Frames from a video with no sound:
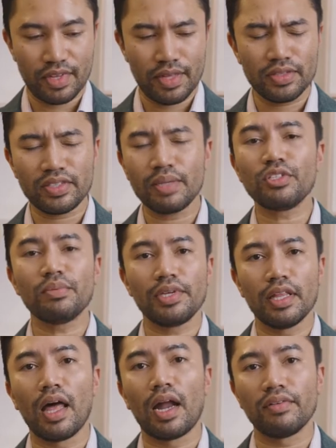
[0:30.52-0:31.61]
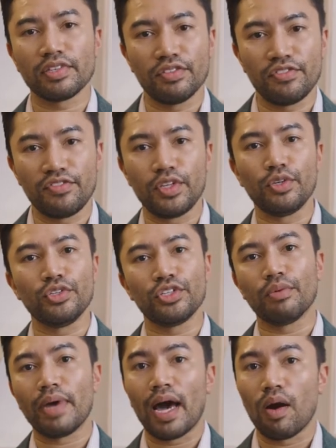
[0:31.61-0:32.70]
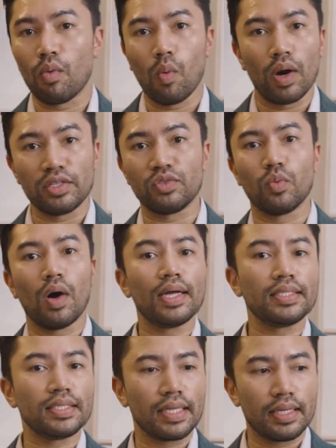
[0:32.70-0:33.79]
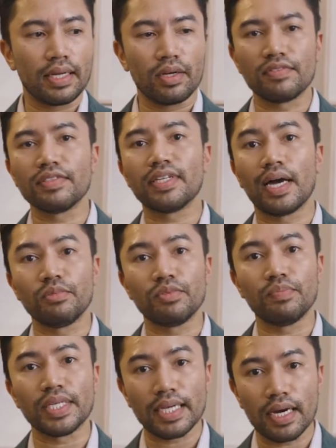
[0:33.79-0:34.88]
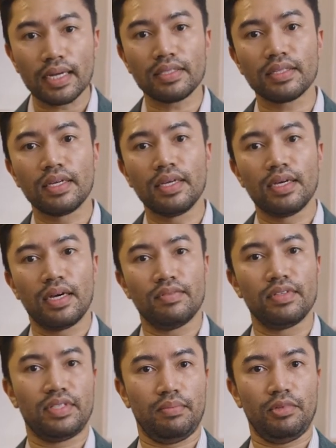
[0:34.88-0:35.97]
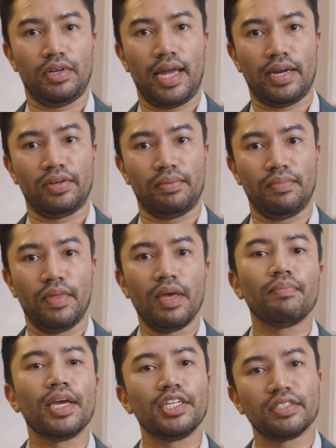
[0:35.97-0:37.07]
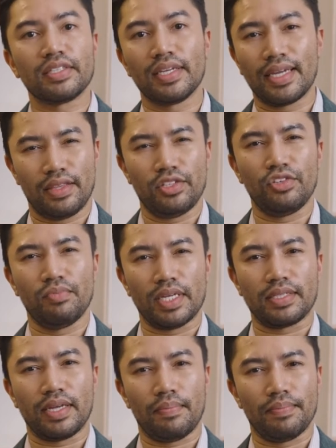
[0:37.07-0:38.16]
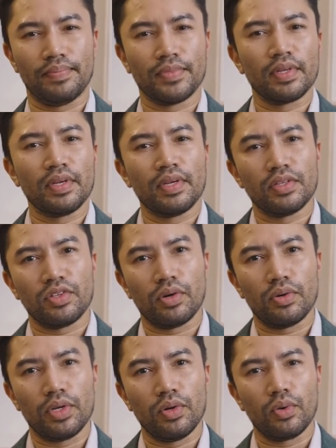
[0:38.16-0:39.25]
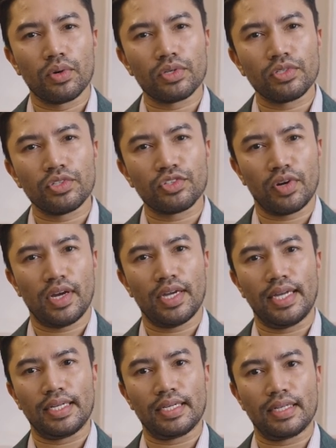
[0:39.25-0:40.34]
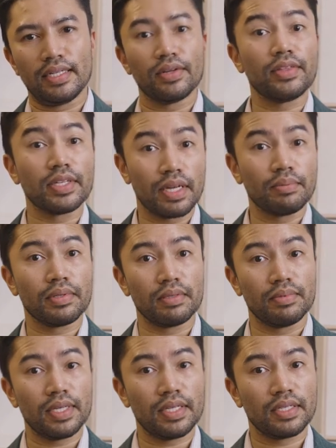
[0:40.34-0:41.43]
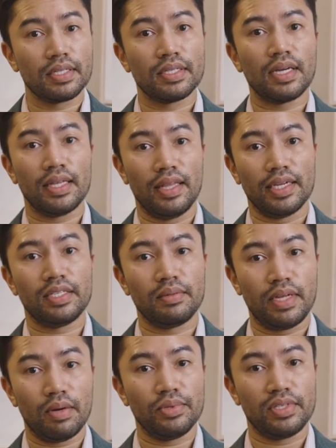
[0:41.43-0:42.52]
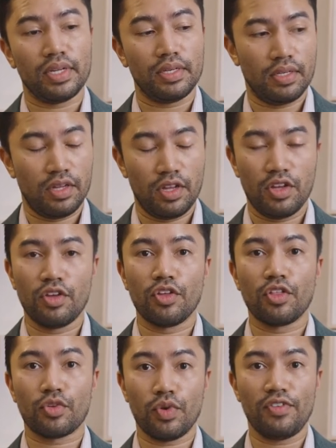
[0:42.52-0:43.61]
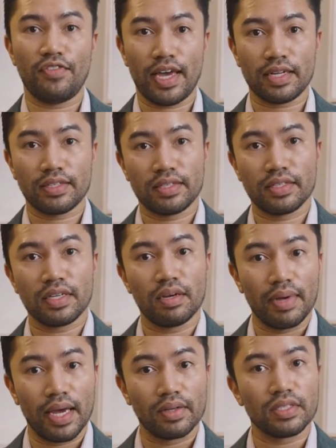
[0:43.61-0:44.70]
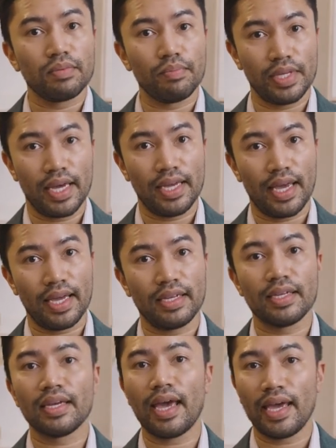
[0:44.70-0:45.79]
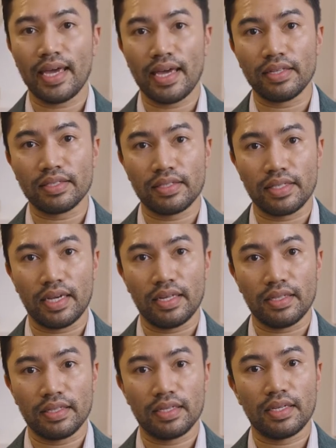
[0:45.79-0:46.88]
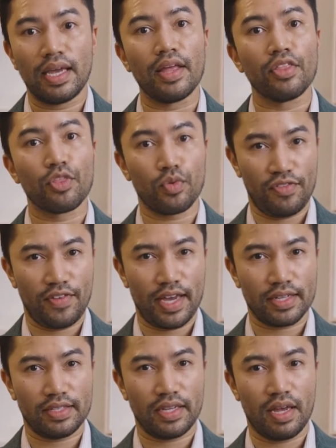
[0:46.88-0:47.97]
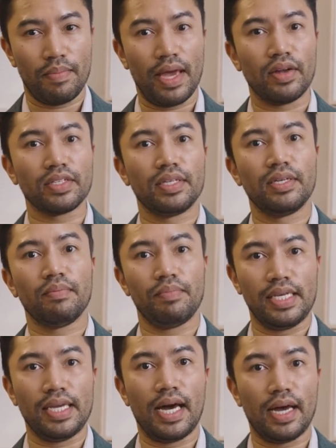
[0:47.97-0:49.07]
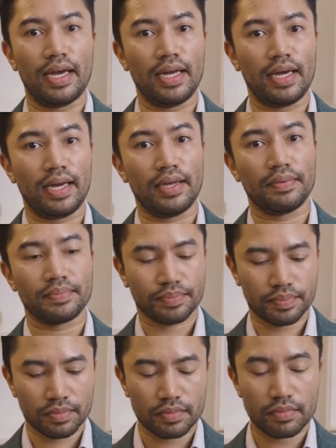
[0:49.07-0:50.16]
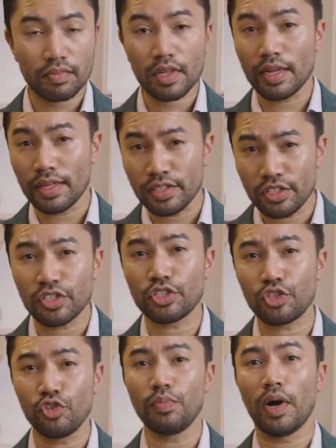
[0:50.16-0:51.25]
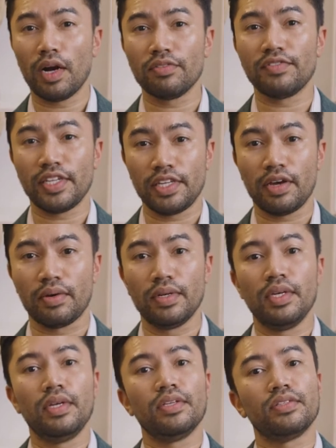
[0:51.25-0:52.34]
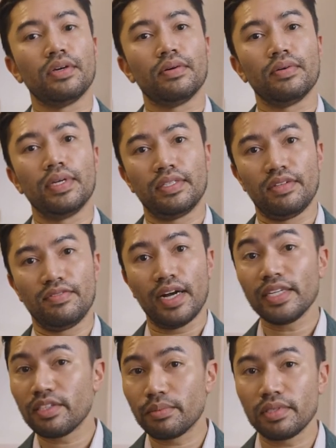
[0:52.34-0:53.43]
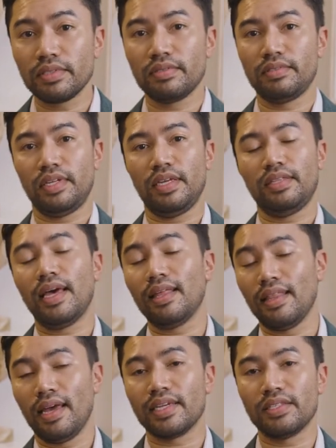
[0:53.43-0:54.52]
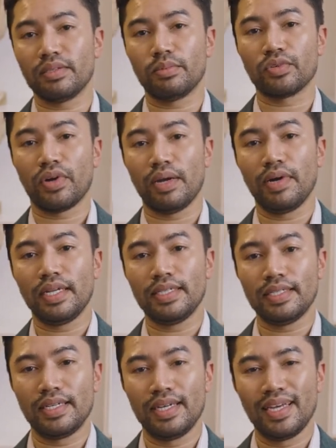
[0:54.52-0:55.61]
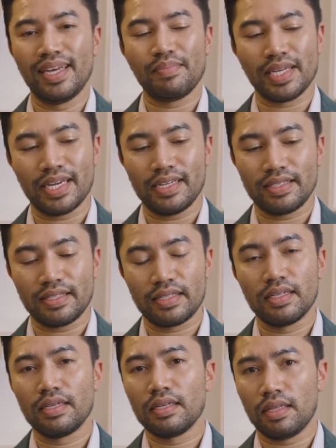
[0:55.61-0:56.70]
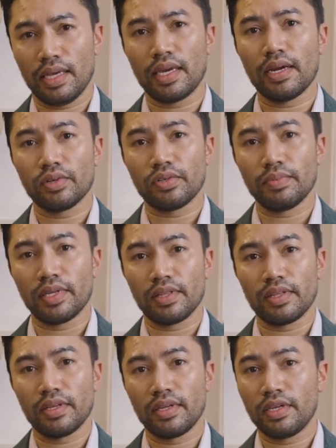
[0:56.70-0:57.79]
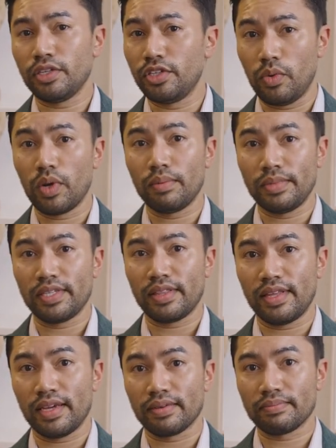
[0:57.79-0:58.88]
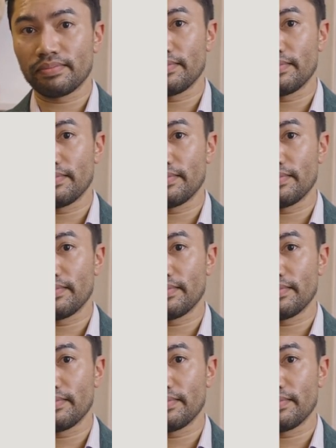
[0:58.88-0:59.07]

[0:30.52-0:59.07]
And there seems to be a lot of confusion about what is what, and oftentimes because of the similar acronym, patients can get the two mixed up. So in order to try and clear things up a little bit, I'd like to now present three facts about BIA-ALCL and three facts about BII. Now this is a two-part video, so it's advisable to hit that like and subscribe button because, like Aerosmith, you don't want to miss a thing.